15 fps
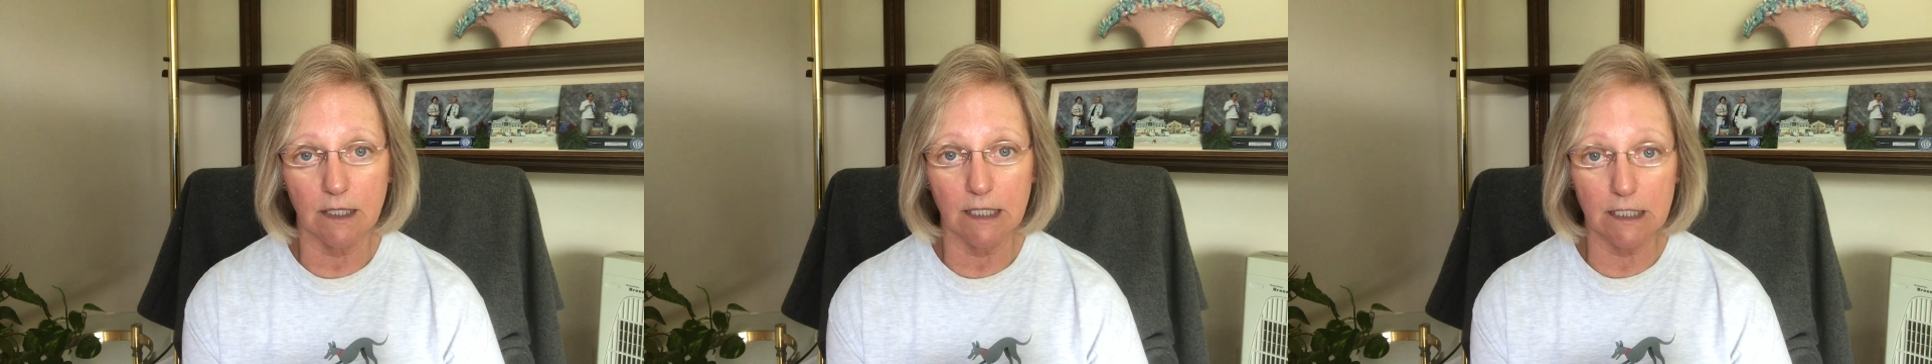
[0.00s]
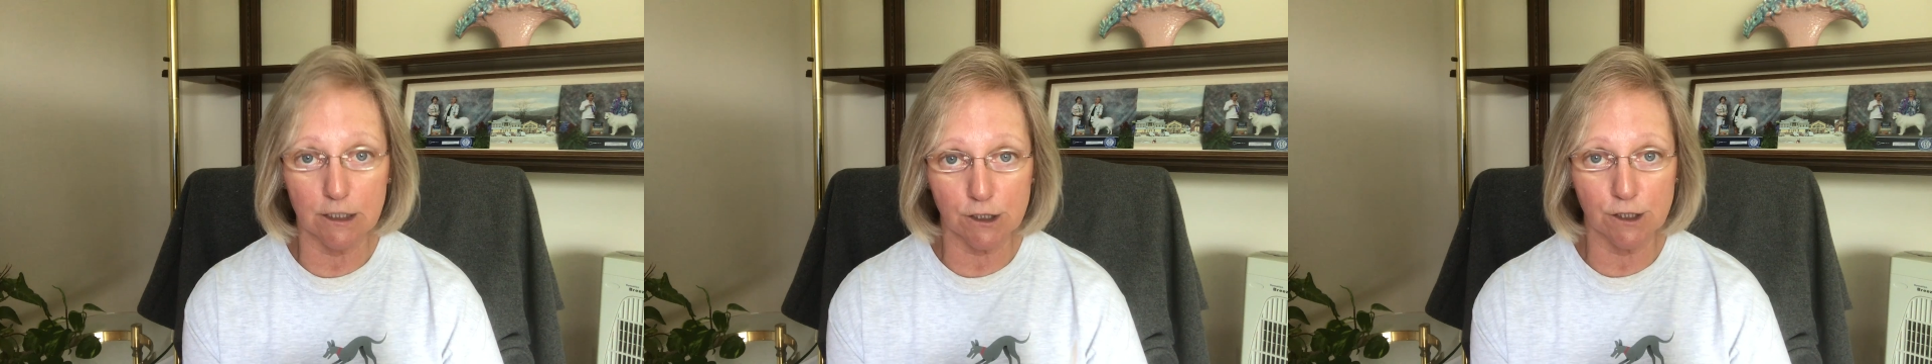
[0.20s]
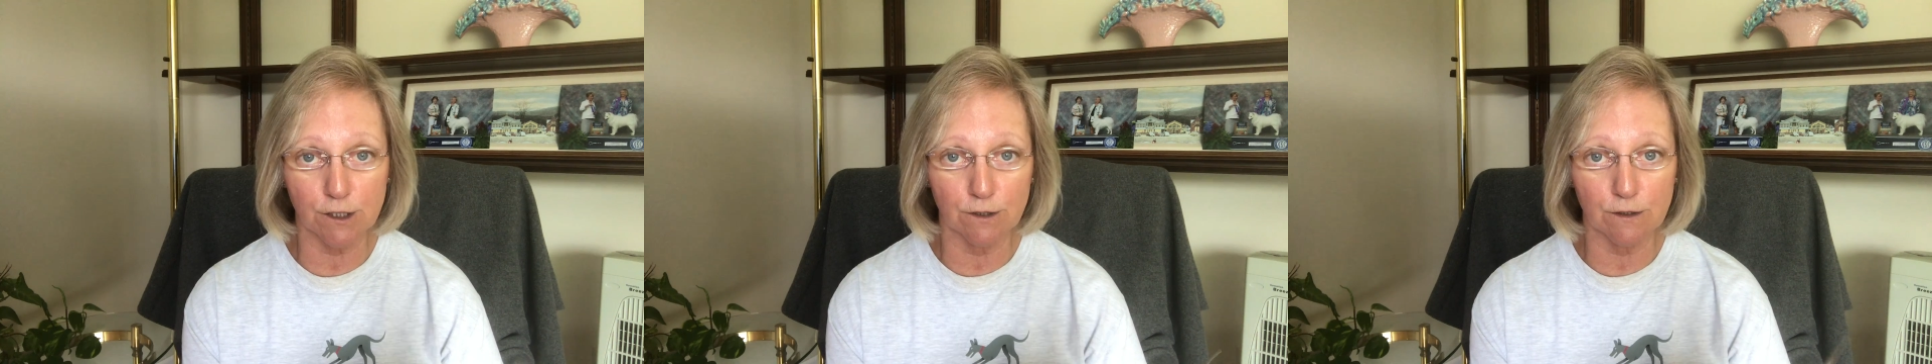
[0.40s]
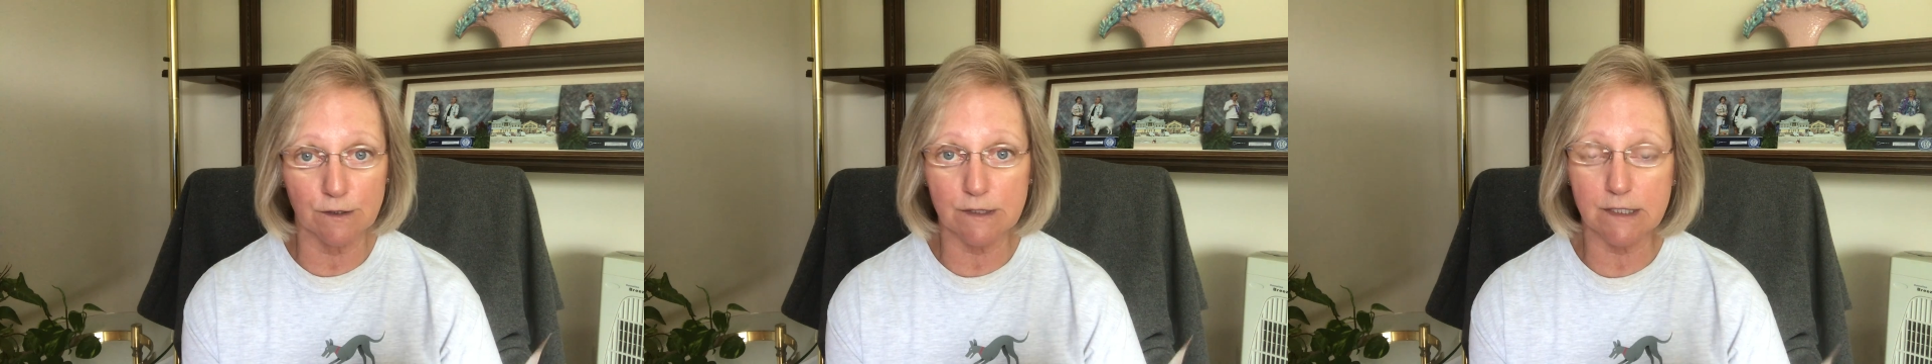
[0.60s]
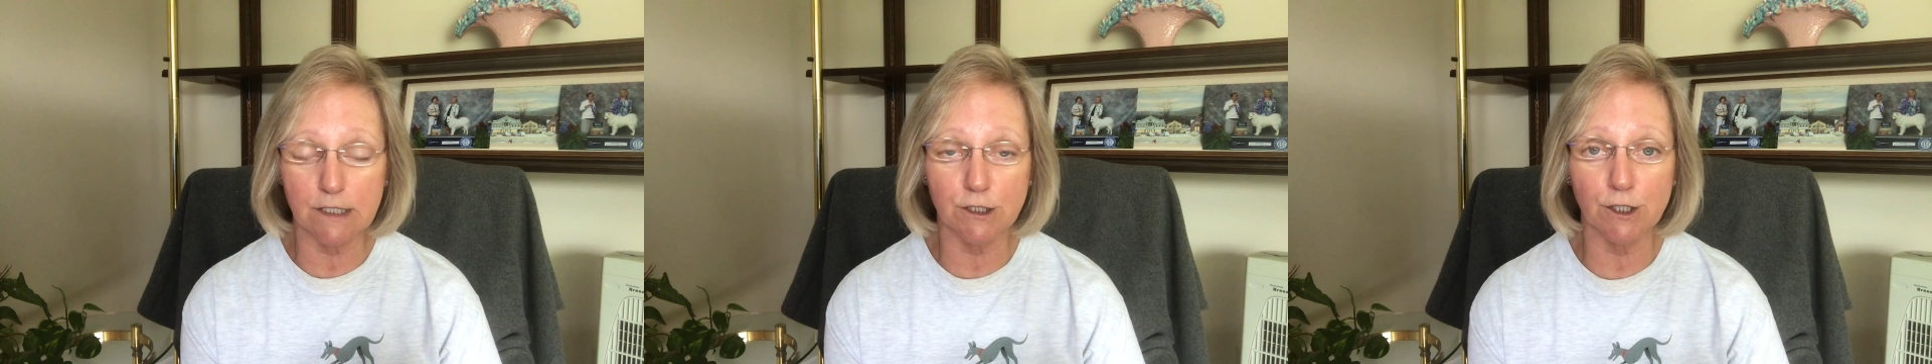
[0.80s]

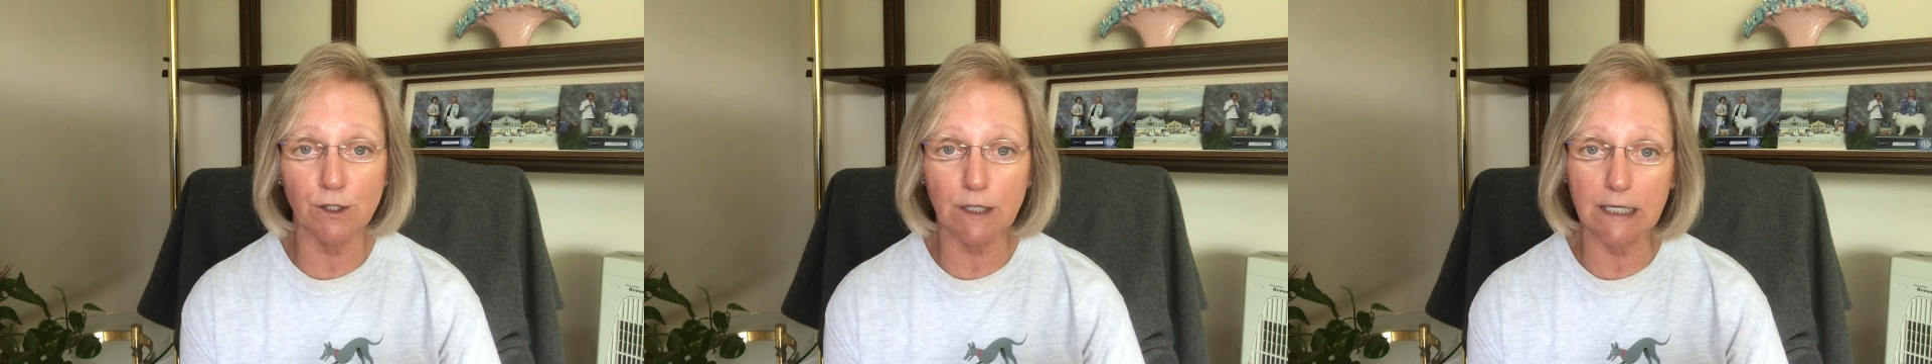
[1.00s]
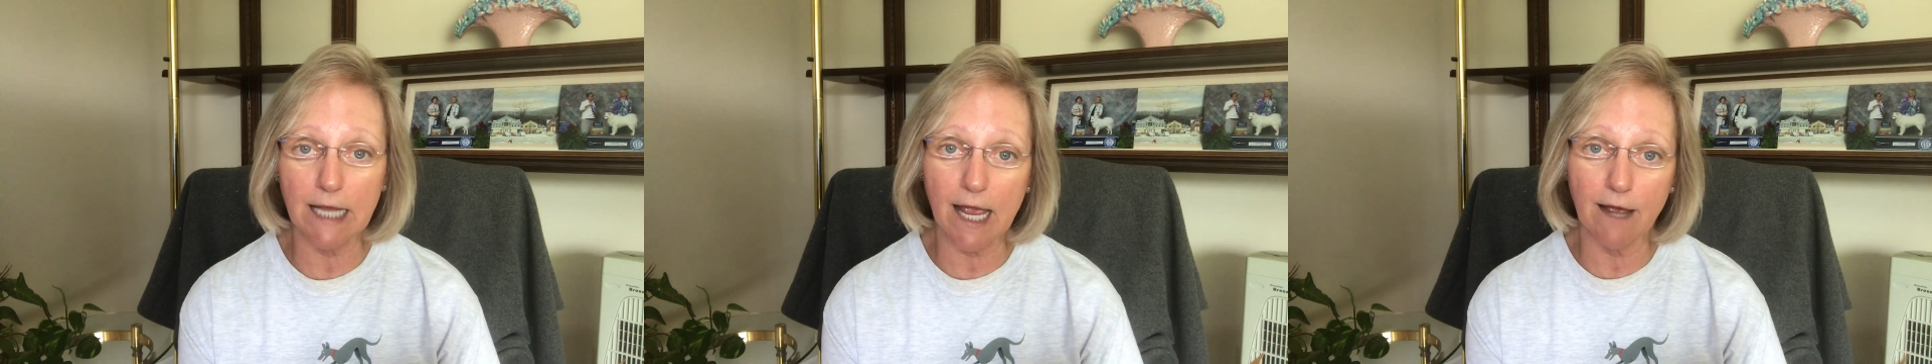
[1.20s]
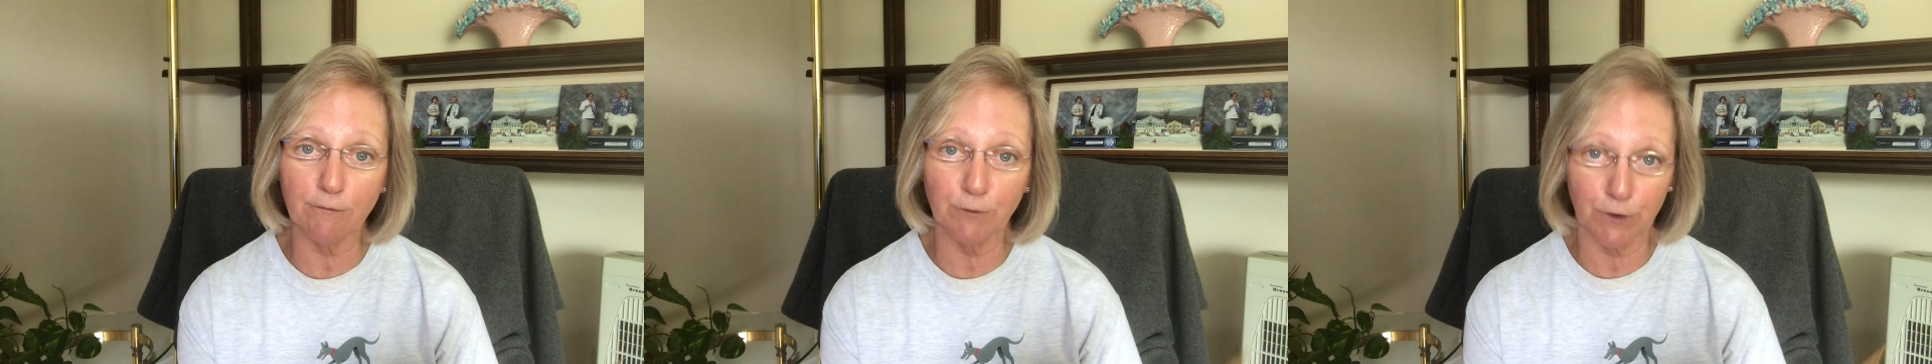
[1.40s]
issues that you can have